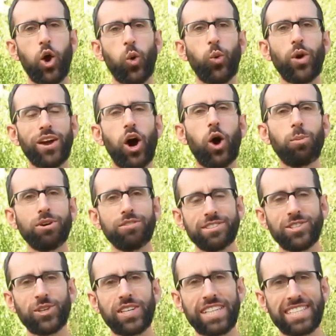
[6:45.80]
We hope you've
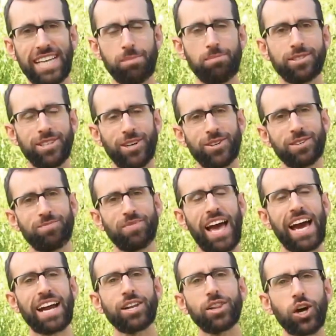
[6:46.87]
enjoyed this episode
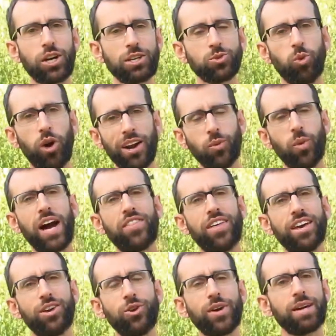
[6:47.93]
and learned one way
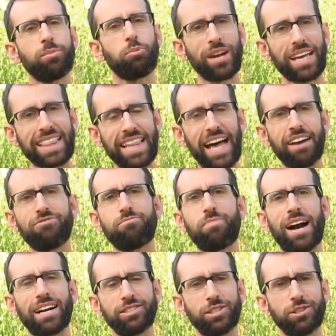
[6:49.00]
that you can bring life
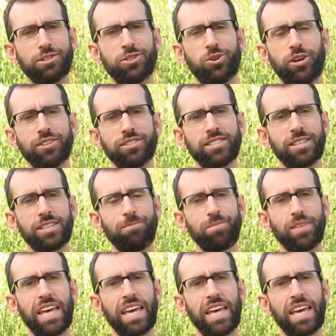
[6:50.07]
back to your soils.